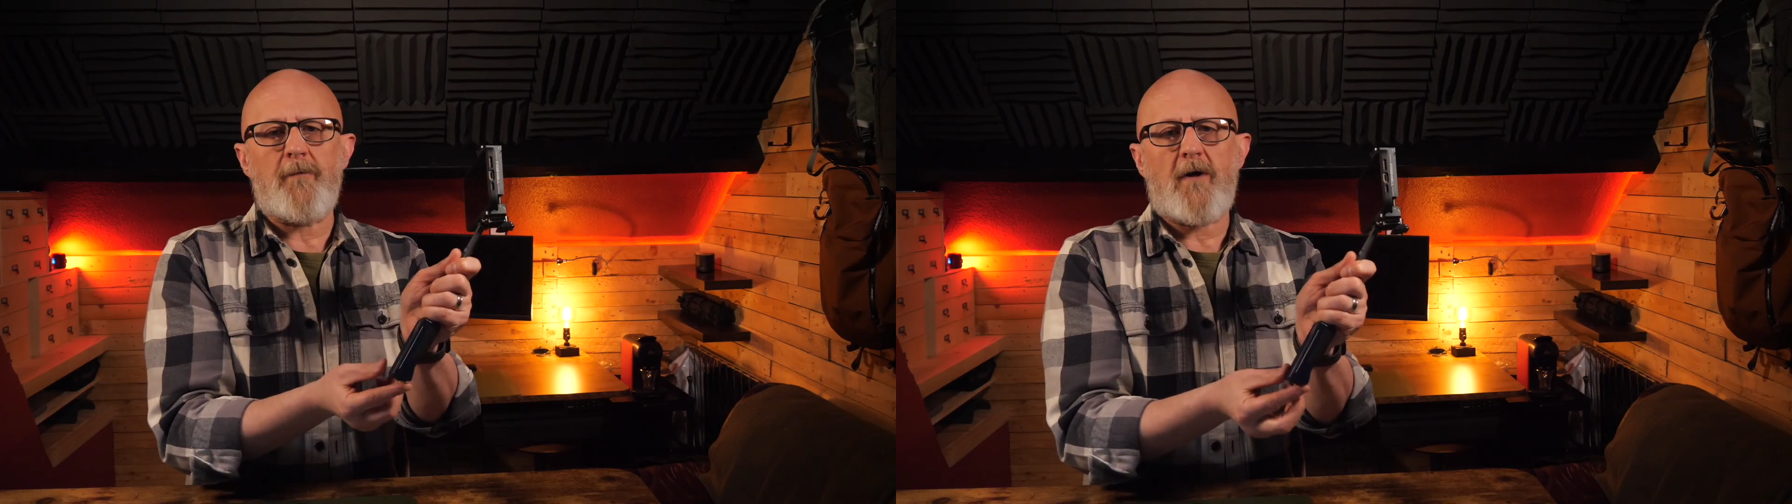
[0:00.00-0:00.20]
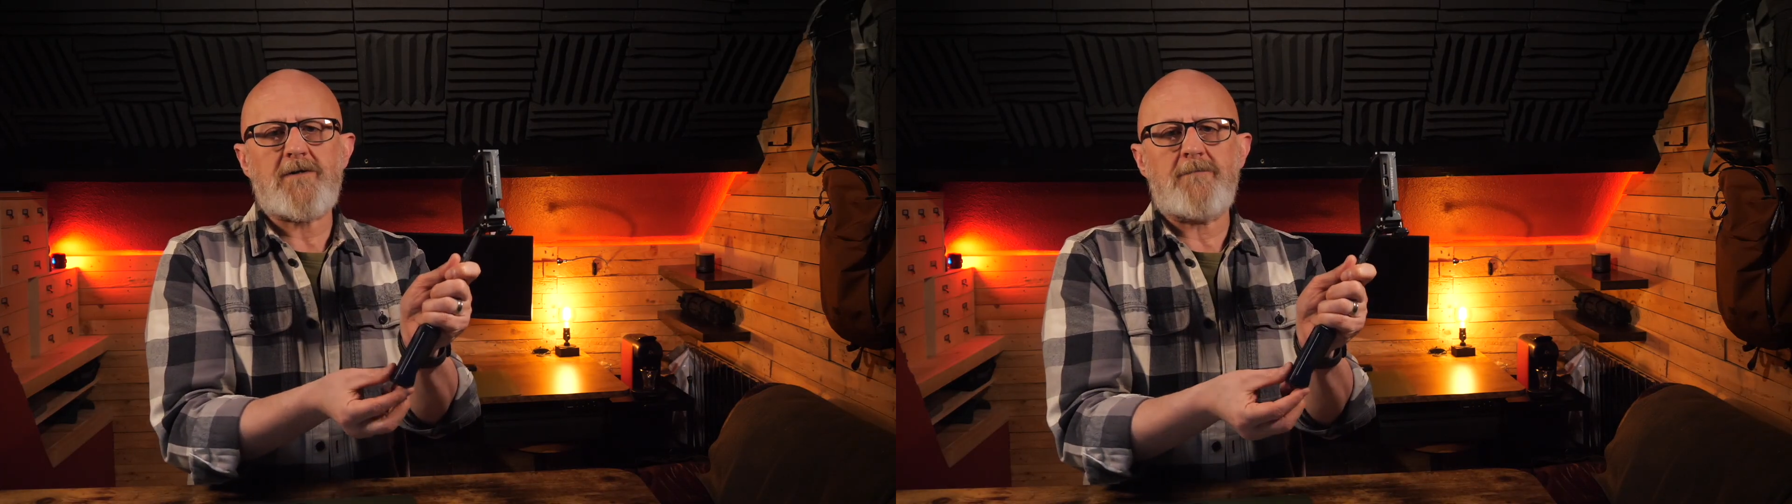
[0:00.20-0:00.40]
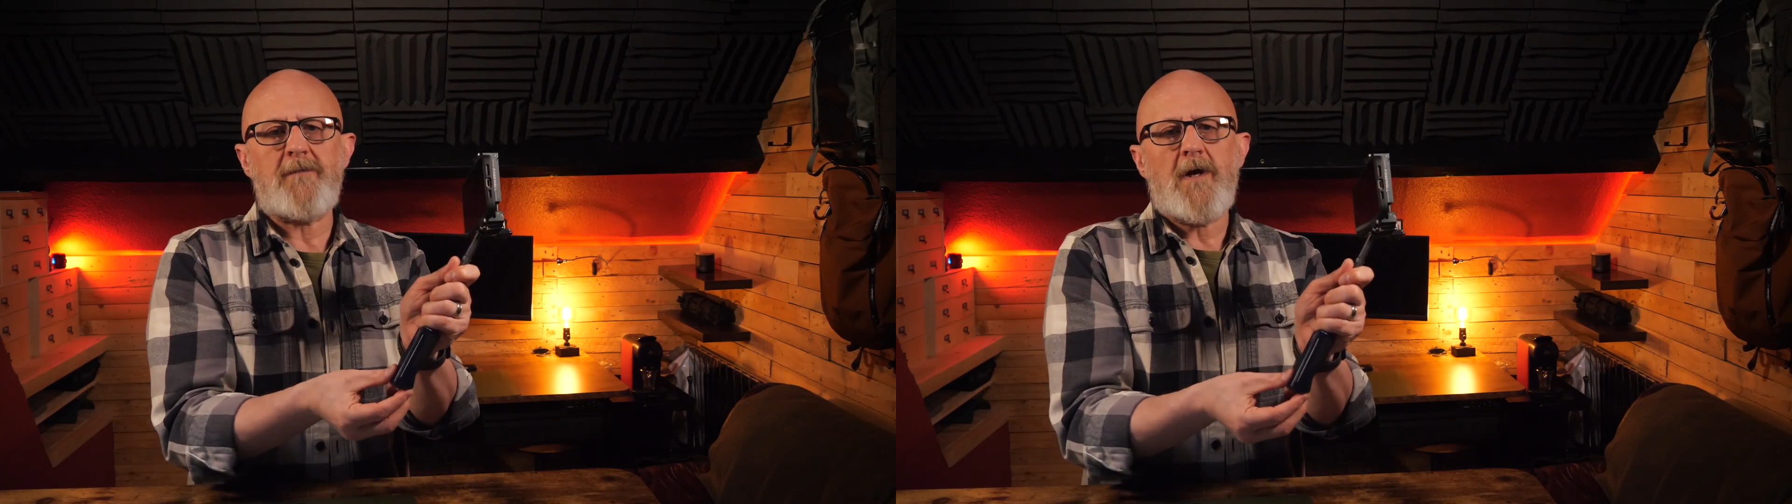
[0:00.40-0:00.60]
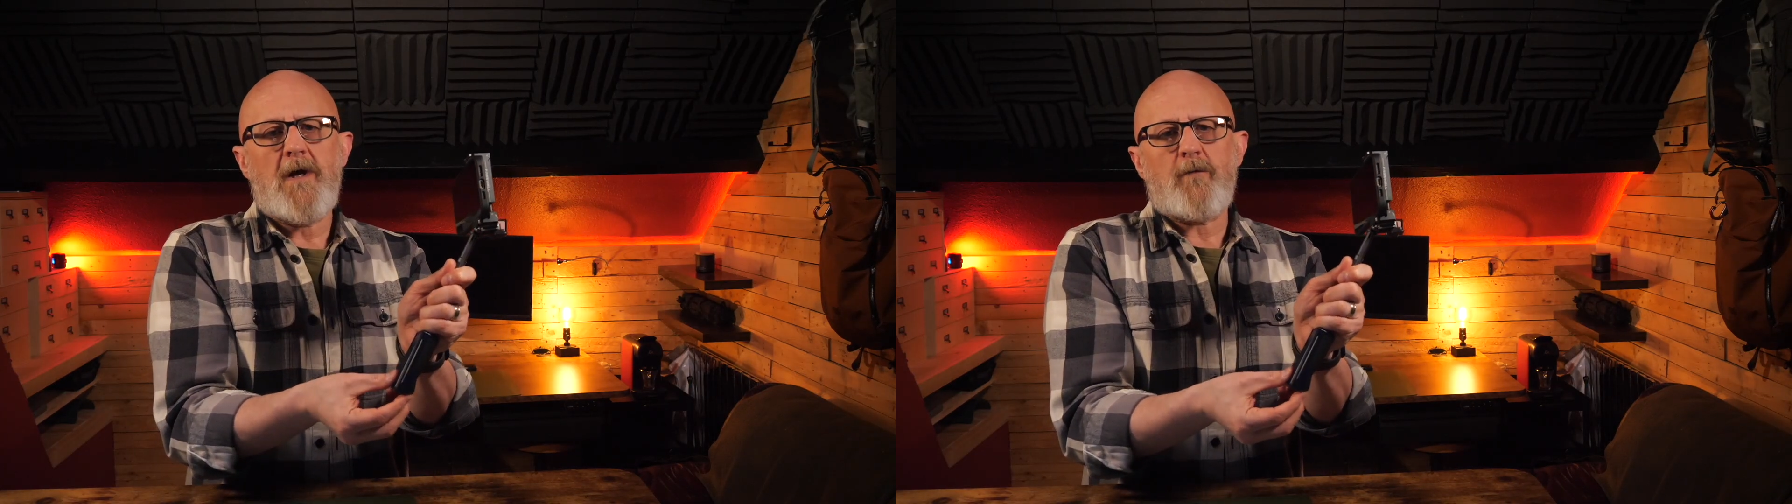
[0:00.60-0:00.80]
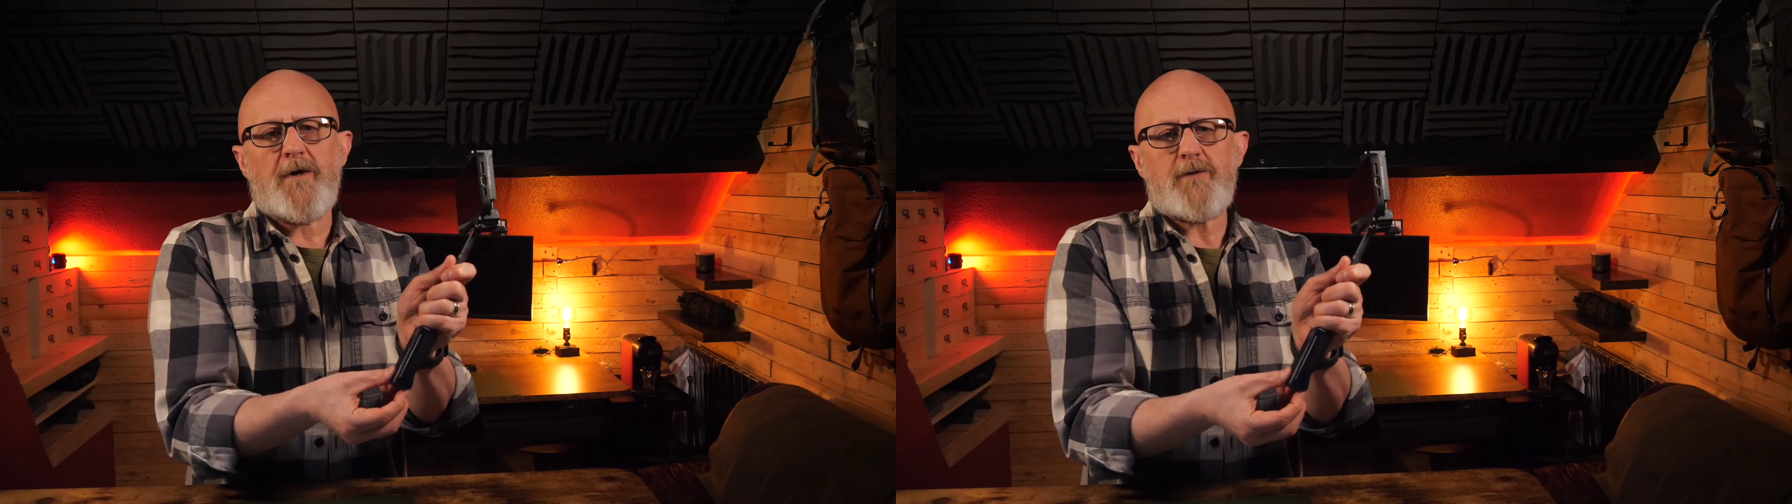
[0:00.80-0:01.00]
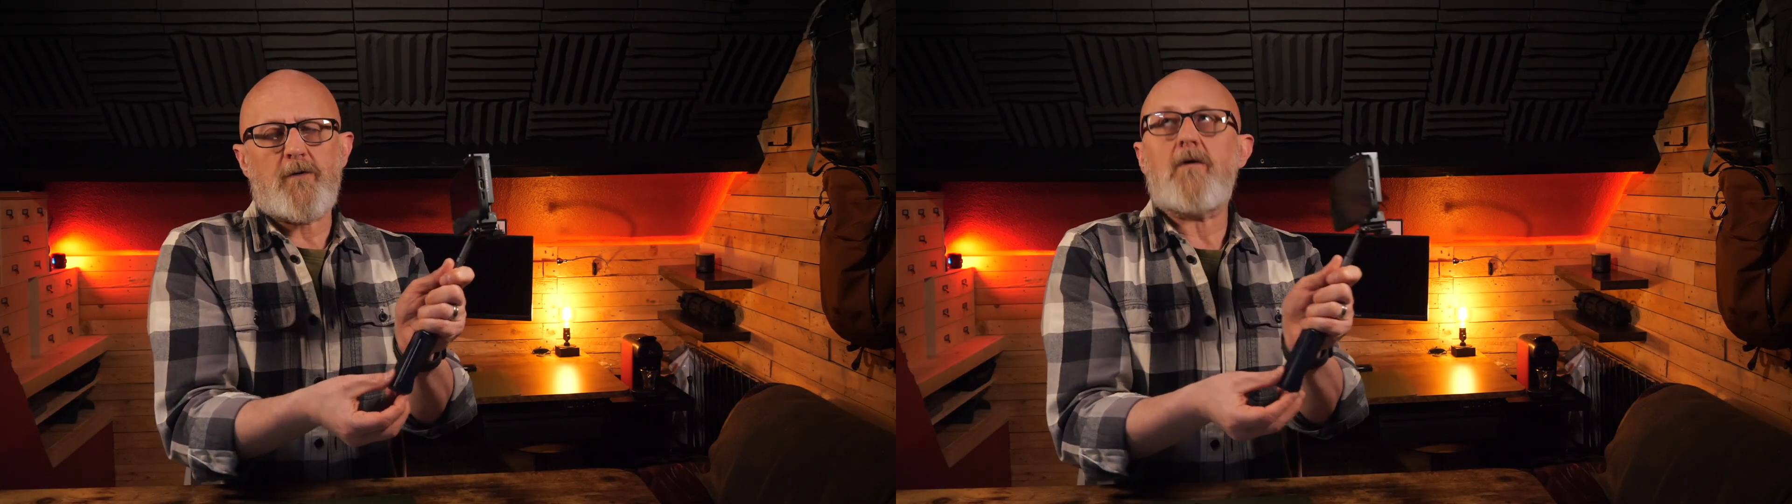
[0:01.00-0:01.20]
bottom, which will